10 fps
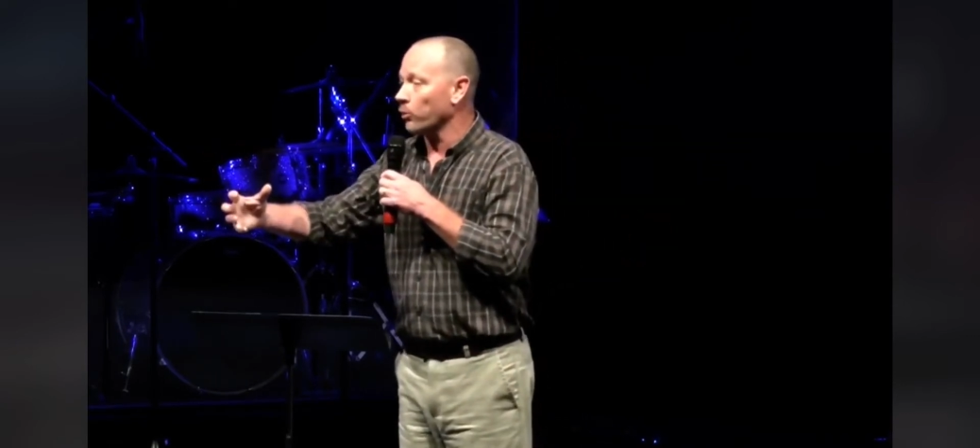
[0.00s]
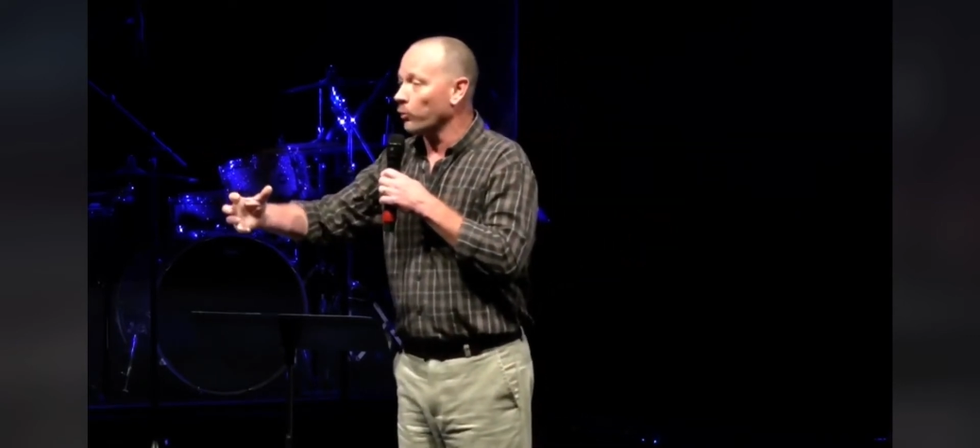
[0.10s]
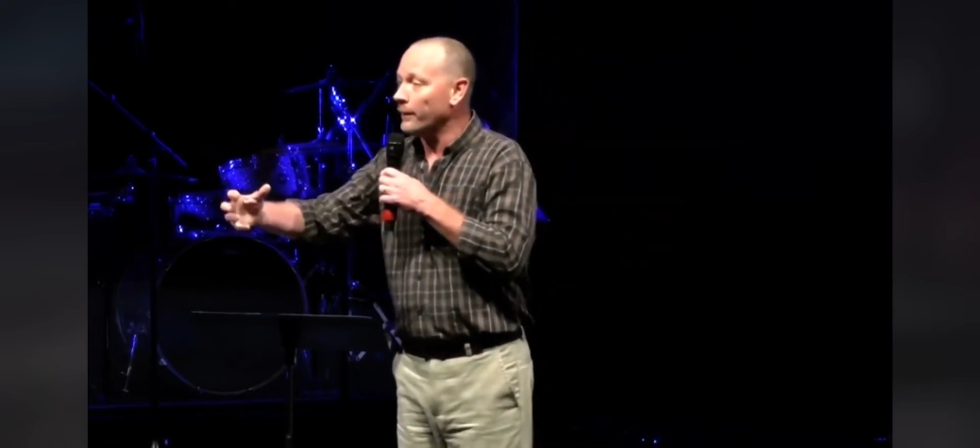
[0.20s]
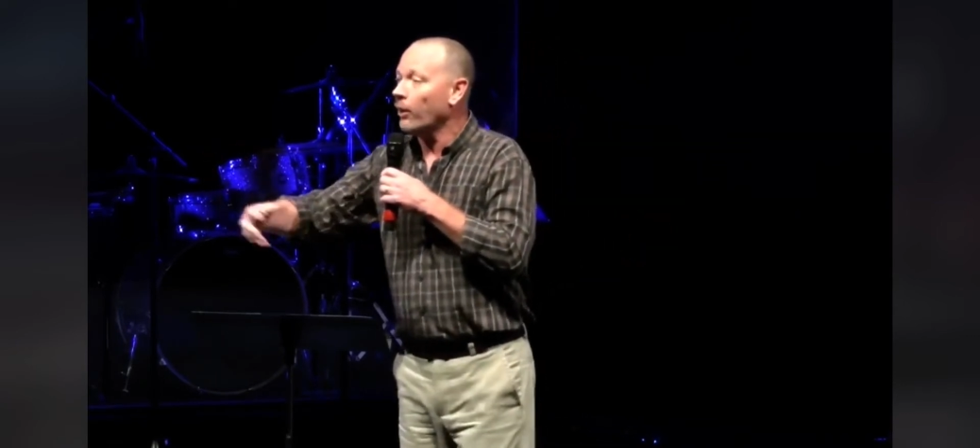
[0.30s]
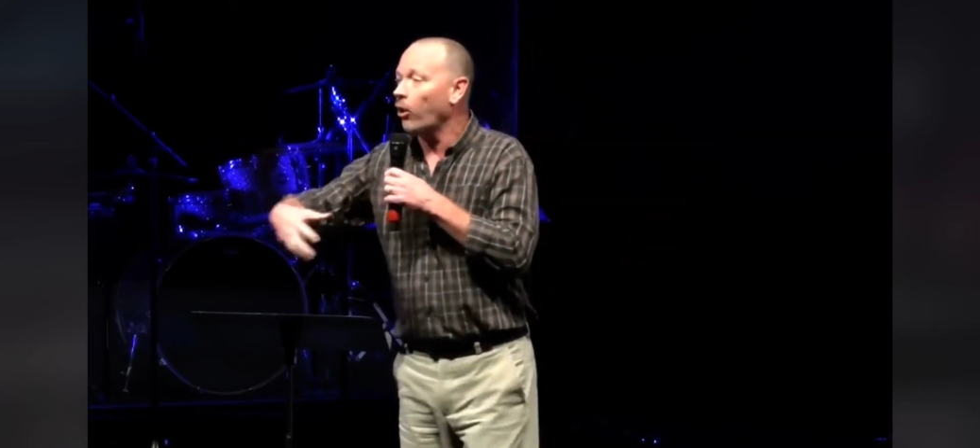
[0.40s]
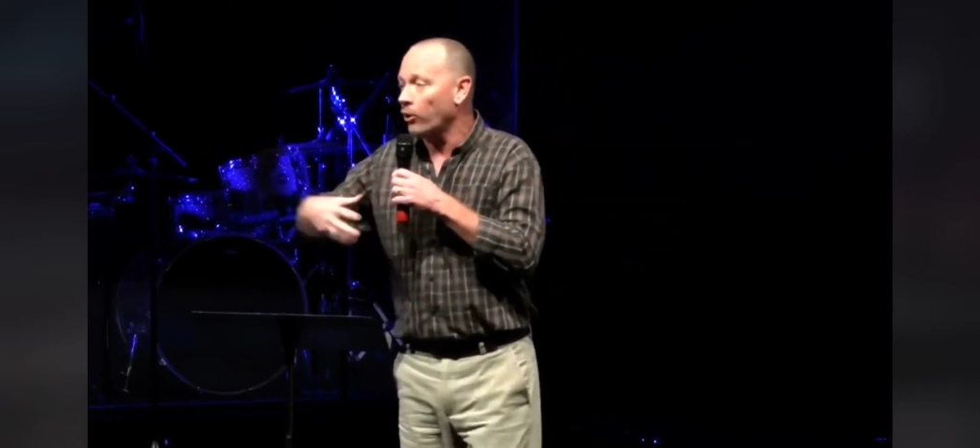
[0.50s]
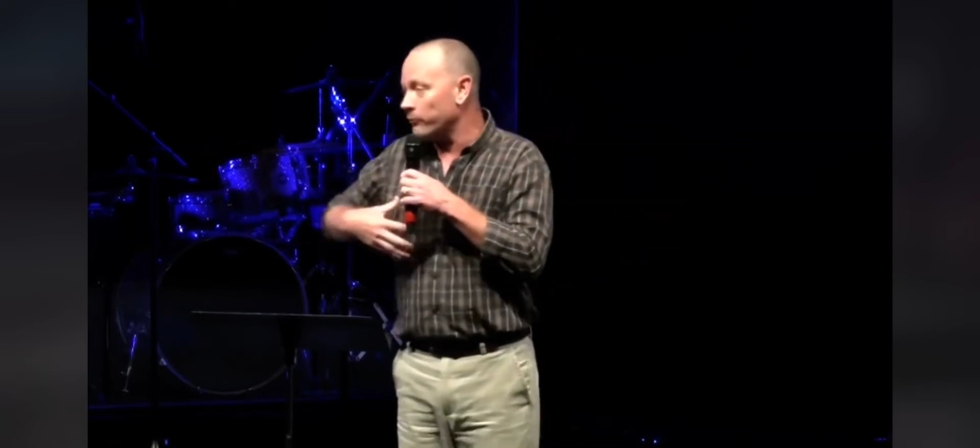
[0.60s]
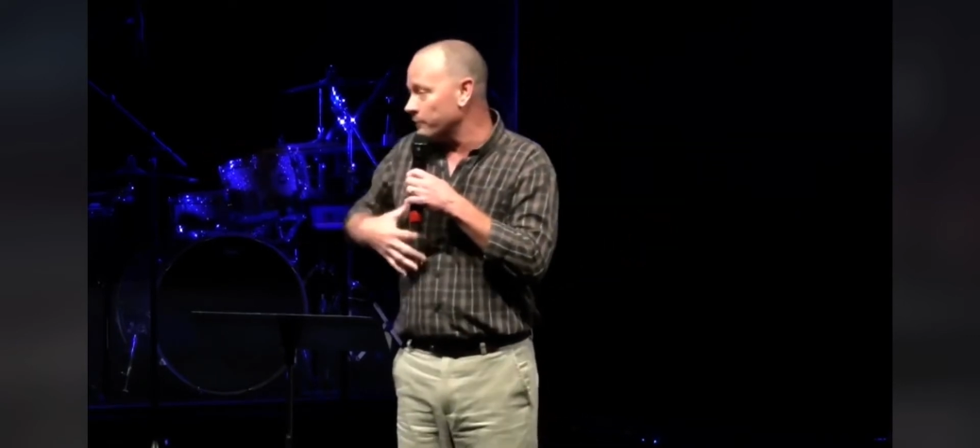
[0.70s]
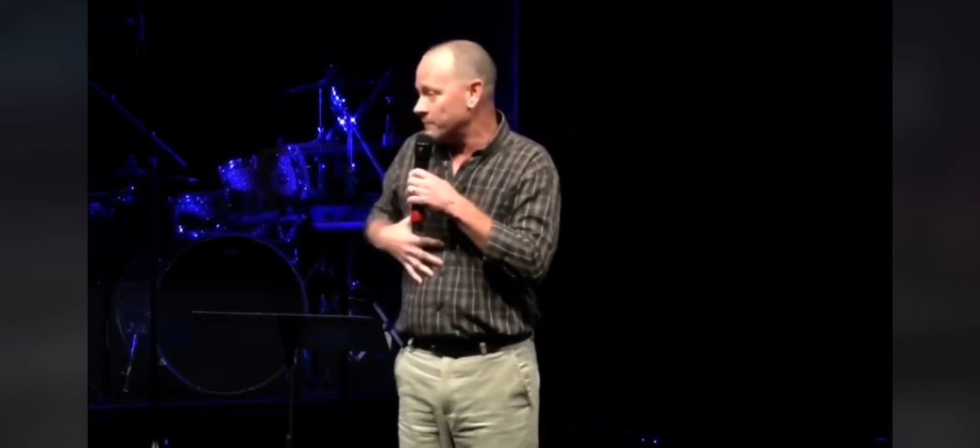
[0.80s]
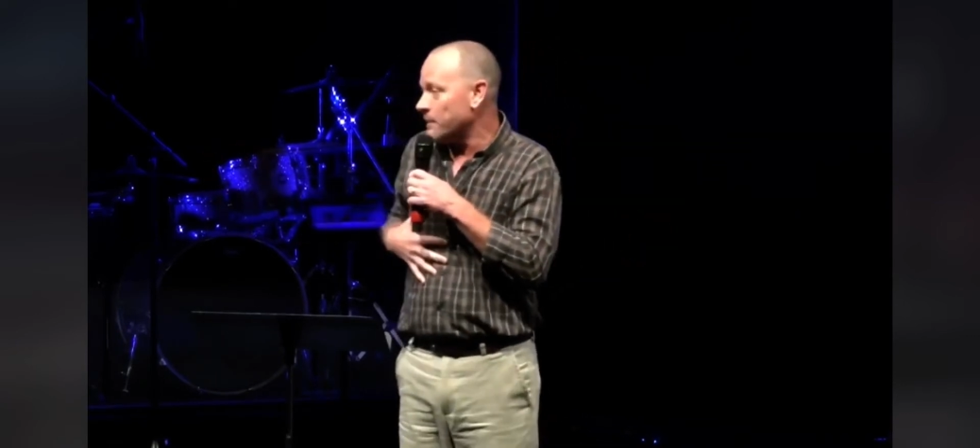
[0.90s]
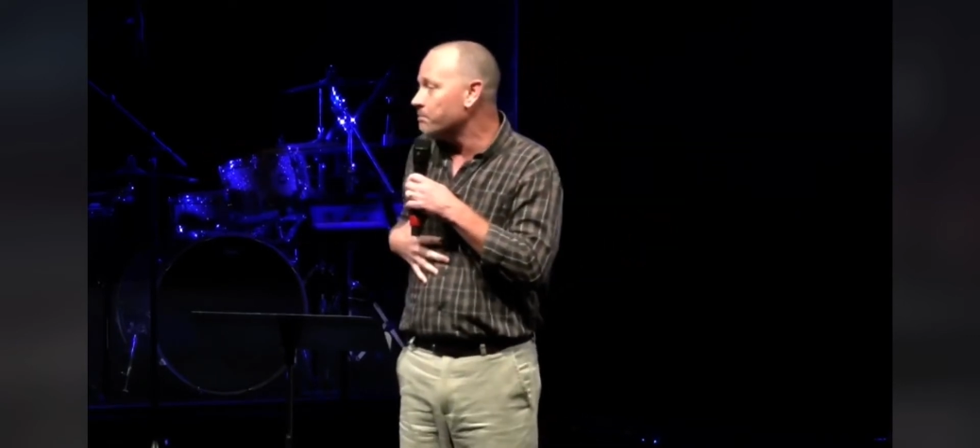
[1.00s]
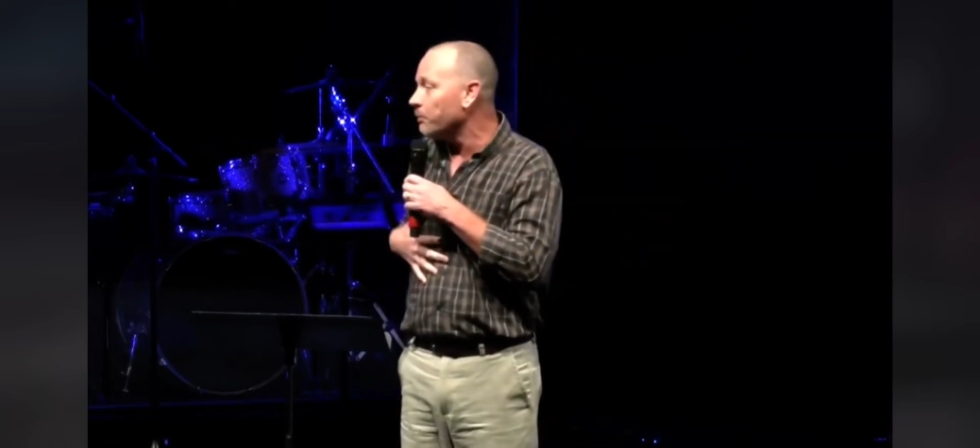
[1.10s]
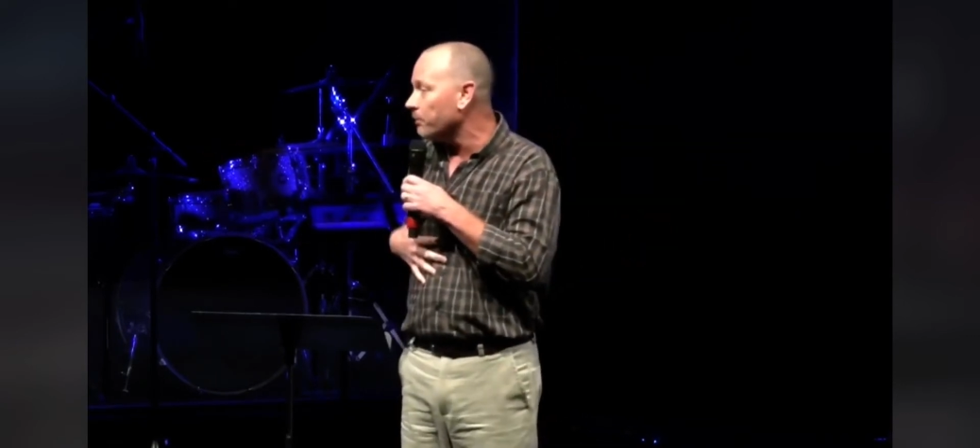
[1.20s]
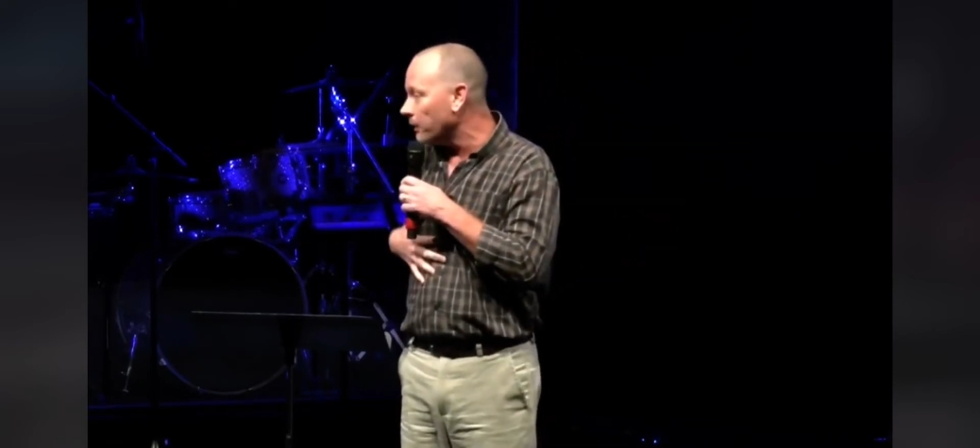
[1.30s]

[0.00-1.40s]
We are the temple